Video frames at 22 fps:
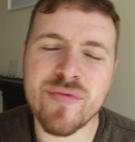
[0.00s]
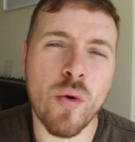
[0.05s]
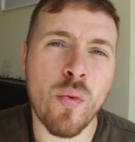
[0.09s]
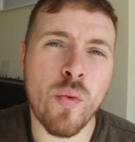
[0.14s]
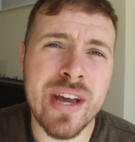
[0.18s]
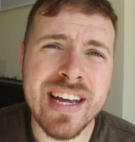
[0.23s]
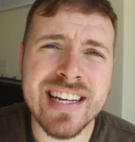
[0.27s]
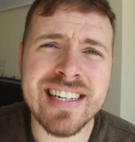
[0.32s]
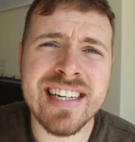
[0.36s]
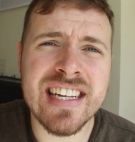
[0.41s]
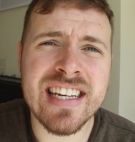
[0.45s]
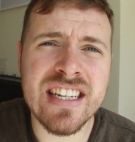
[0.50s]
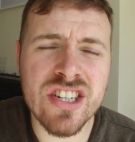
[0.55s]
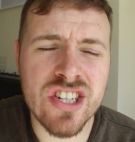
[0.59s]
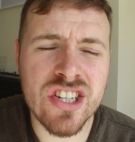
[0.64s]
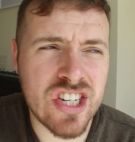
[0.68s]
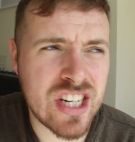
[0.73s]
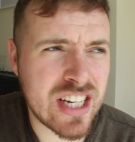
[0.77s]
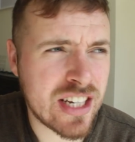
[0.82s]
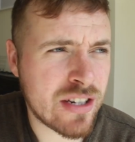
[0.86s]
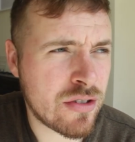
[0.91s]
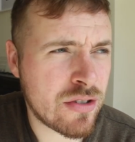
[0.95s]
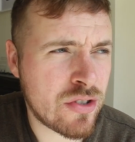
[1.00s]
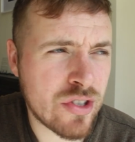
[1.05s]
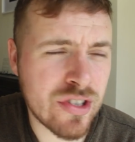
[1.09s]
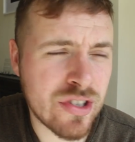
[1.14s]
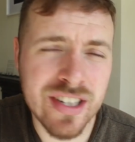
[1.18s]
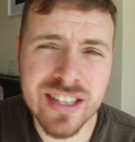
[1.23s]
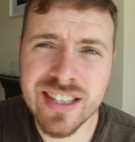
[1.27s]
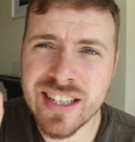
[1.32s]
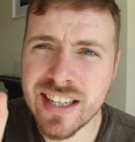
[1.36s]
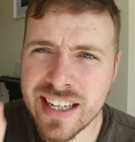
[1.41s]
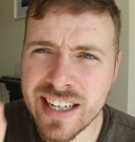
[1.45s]
we teach
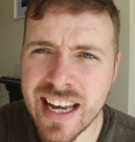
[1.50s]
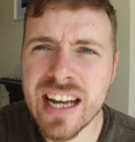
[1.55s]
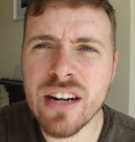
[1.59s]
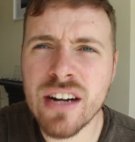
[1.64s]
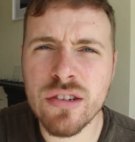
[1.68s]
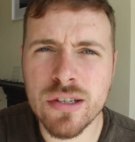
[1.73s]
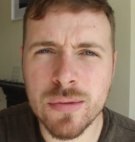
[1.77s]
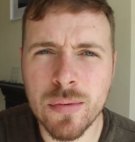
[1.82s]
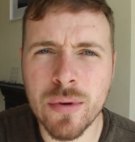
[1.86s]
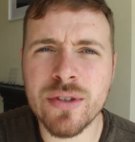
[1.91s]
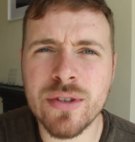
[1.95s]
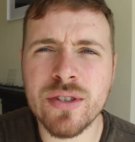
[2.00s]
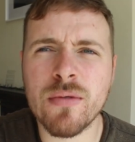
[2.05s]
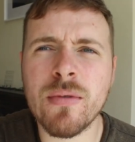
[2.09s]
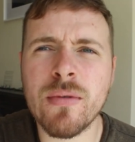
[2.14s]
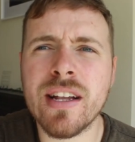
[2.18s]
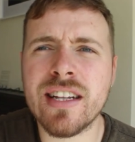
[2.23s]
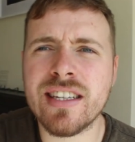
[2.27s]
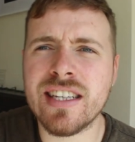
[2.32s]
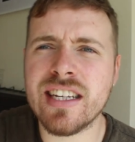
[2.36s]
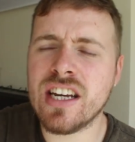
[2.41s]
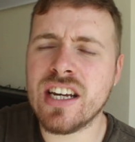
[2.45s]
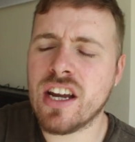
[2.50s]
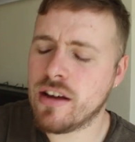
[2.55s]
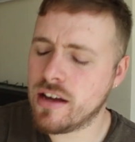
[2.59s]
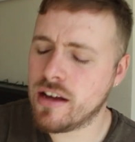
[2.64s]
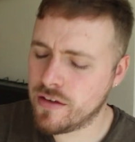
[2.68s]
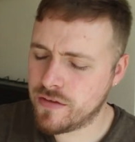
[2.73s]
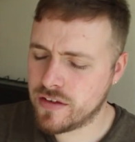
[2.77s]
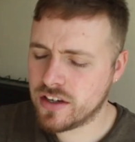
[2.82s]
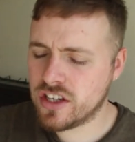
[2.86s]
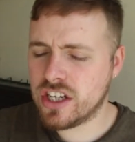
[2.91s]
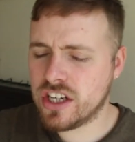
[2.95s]
children to take responsibility. You know,
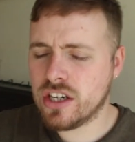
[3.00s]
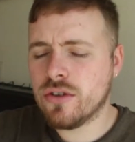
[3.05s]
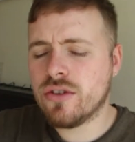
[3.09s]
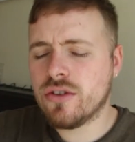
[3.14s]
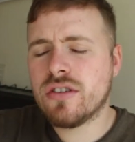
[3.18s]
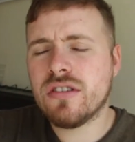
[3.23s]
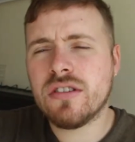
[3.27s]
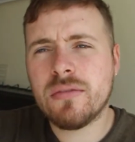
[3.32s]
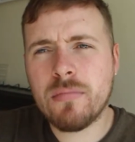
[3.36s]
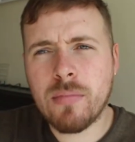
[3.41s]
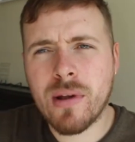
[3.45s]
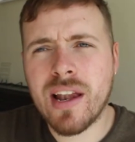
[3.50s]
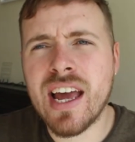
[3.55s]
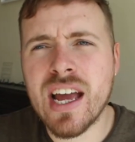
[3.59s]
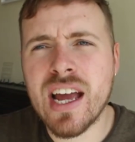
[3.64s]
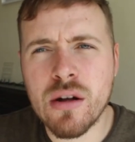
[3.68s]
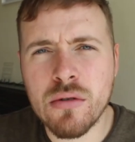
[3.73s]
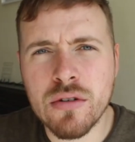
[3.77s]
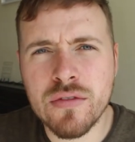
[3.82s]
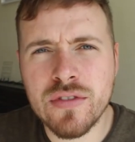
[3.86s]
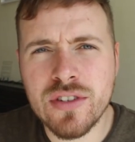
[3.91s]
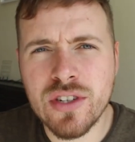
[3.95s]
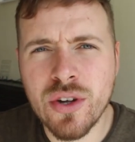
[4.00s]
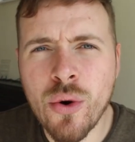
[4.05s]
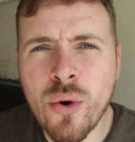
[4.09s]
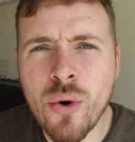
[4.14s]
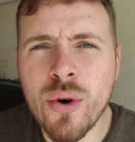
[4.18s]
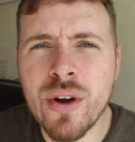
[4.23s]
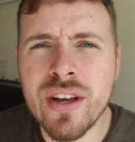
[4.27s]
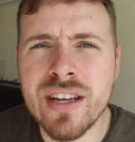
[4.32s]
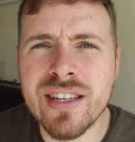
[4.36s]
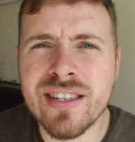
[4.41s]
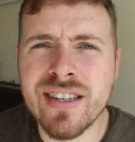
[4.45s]
if a children is playing with
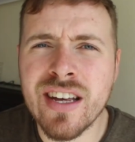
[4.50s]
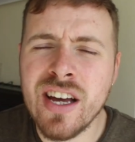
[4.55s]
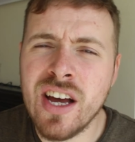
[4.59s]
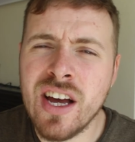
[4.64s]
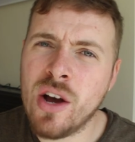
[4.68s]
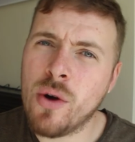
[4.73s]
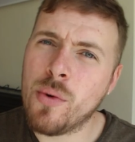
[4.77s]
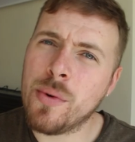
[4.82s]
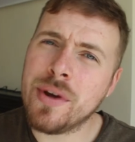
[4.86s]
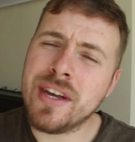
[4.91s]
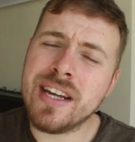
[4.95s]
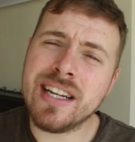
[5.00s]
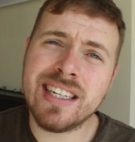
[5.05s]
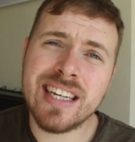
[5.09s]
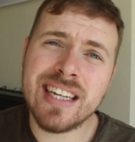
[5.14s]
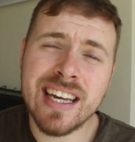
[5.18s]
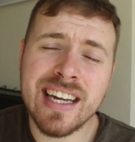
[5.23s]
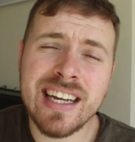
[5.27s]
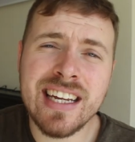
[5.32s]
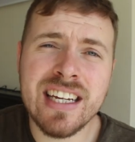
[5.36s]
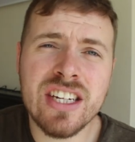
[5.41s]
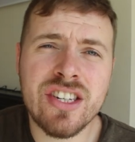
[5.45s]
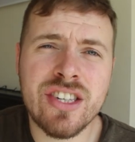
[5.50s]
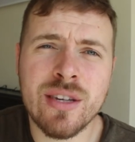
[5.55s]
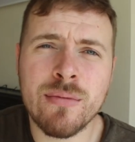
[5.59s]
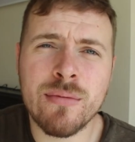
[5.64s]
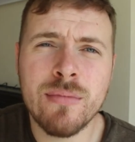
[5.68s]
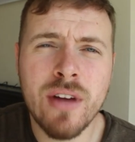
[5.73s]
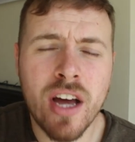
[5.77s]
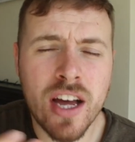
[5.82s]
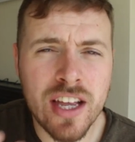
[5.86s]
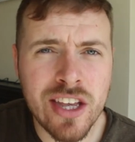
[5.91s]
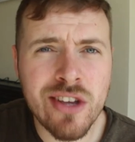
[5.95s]
toys, we teach
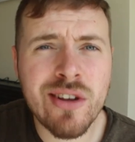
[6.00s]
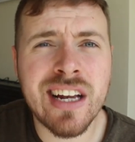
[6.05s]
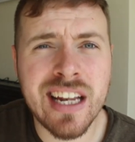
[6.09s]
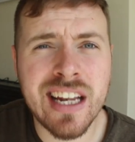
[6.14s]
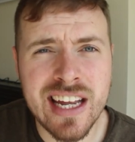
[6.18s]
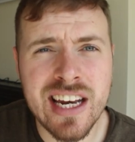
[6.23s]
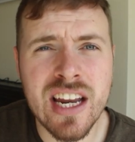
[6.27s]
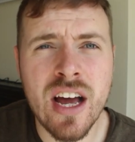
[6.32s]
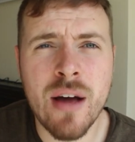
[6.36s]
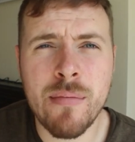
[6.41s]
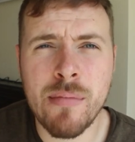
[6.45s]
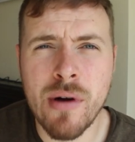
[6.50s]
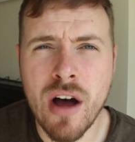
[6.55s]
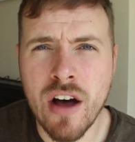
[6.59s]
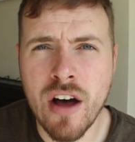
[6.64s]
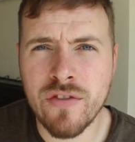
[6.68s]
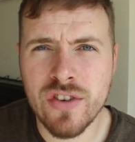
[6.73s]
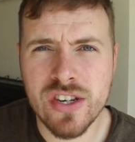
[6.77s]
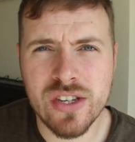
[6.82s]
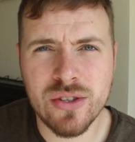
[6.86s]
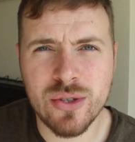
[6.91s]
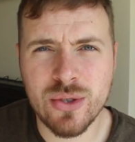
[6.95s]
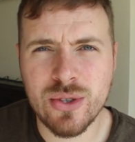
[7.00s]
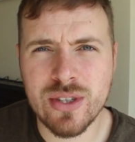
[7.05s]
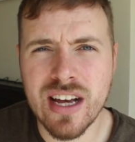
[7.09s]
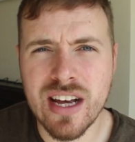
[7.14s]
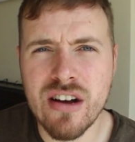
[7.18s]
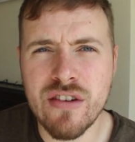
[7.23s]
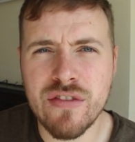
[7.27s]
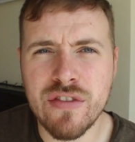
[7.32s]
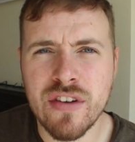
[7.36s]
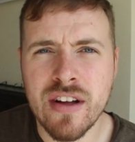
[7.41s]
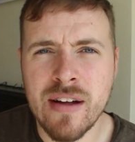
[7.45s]
them, you clean up after
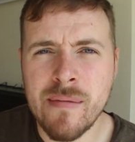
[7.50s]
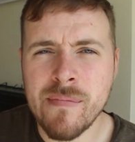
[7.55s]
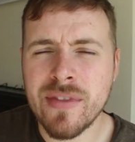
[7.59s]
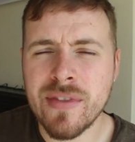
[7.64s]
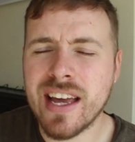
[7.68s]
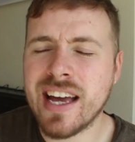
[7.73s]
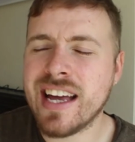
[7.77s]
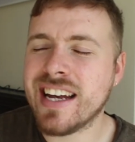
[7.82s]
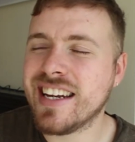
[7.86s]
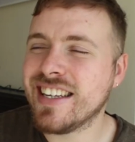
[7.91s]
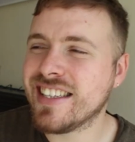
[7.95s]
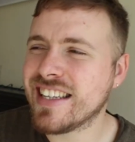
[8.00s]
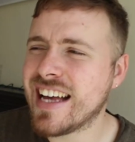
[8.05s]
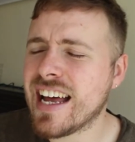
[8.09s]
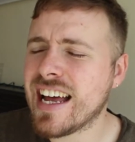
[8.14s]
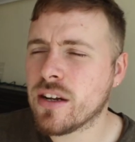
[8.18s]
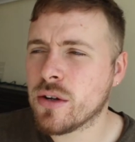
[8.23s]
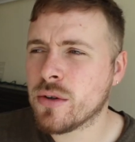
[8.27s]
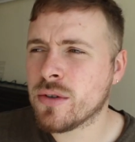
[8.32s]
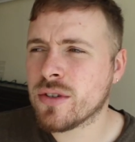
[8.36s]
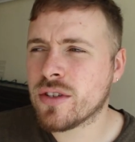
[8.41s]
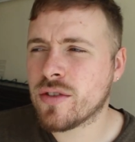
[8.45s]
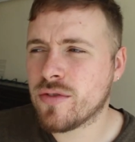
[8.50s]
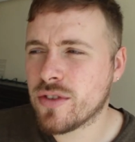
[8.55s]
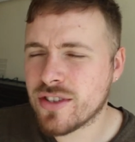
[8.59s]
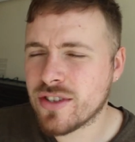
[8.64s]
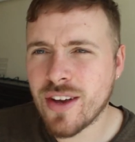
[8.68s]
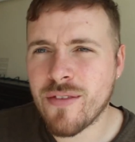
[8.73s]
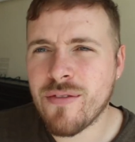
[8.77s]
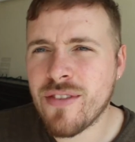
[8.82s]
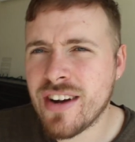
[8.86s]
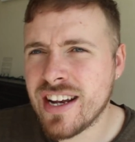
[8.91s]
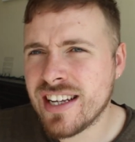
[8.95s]
yourself. And as adults, for
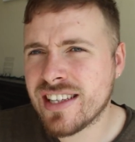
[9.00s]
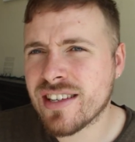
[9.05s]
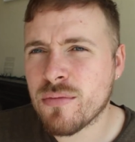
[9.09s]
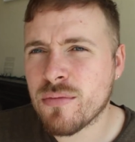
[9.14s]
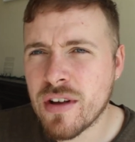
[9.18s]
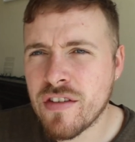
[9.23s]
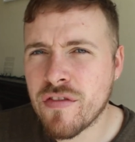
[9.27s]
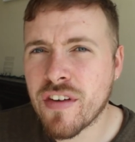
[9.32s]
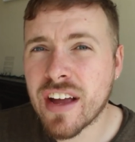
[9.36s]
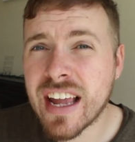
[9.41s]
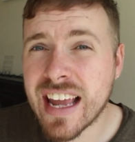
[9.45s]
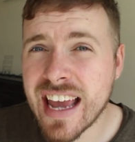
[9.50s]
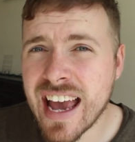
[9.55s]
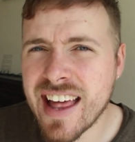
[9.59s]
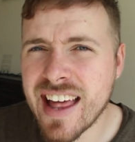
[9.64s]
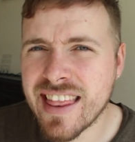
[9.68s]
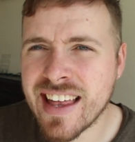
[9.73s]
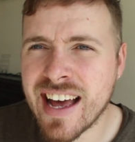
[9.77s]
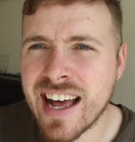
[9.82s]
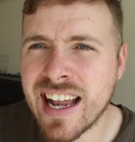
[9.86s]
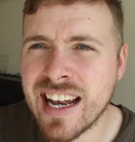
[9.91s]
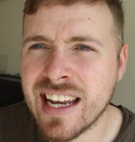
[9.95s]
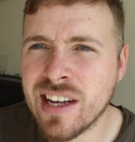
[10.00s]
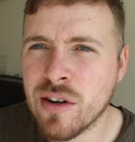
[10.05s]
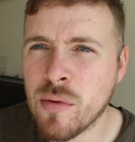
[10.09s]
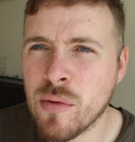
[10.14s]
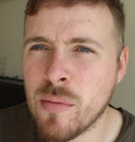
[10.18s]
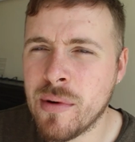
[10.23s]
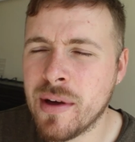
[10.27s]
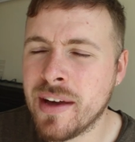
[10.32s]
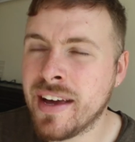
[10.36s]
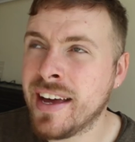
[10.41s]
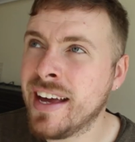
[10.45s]
some reason, we forget that a little
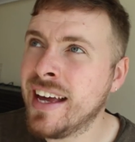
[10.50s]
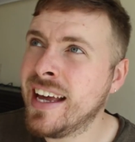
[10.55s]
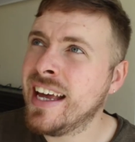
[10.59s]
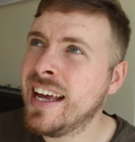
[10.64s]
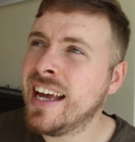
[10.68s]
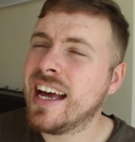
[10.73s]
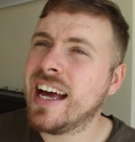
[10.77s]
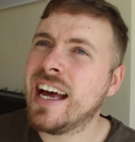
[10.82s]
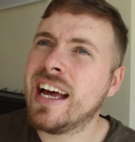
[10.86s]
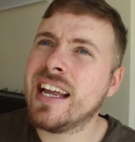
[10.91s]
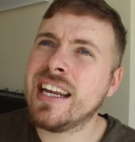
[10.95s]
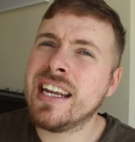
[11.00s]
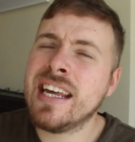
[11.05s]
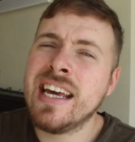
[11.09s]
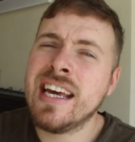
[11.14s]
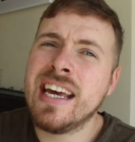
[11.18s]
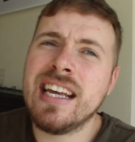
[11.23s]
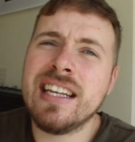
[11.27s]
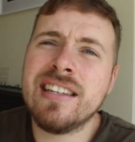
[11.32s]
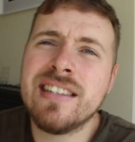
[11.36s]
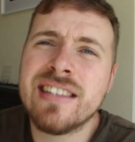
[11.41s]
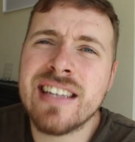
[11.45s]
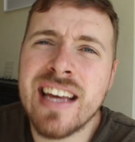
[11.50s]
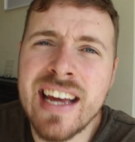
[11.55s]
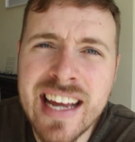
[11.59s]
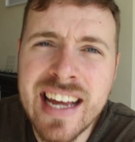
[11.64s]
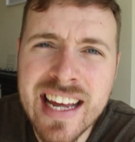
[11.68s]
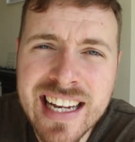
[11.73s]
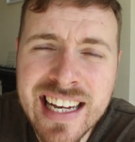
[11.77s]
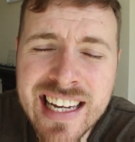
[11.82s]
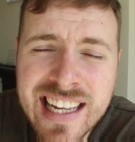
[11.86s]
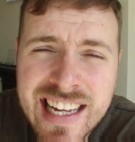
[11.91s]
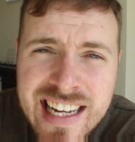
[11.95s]
bit. And he's
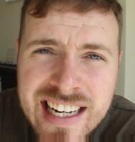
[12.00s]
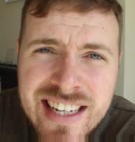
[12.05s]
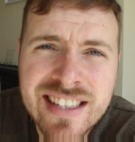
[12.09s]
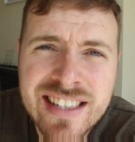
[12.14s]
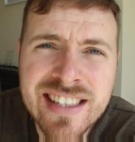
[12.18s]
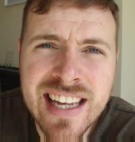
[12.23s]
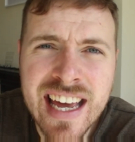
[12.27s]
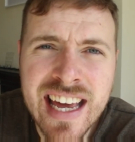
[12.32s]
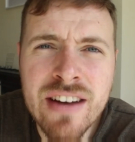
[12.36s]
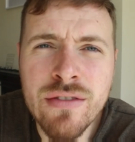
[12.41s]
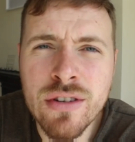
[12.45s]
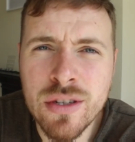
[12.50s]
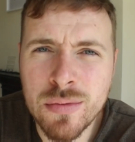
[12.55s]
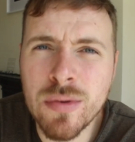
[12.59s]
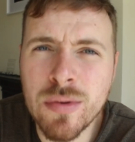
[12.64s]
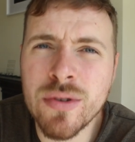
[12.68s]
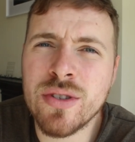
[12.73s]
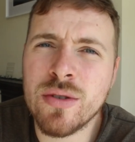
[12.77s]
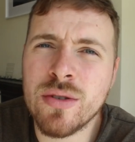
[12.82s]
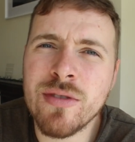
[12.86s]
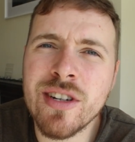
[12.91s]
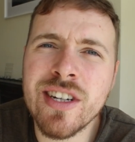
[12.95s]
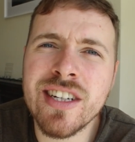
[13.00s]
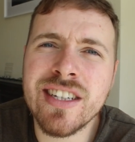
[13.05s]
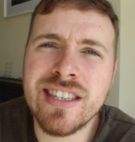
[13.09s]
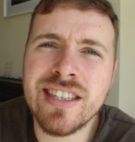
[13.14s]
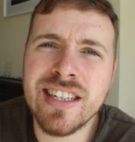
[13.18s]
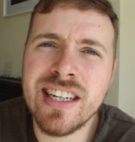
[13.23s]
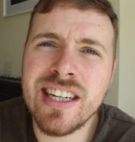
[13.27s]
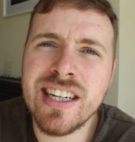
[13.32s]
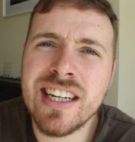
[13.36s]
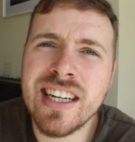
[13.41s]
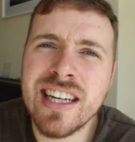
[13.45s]
saying, leaders take
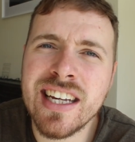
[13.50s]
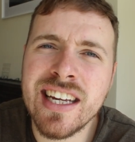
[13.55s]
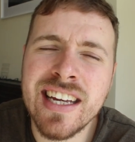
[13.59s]
responsibility.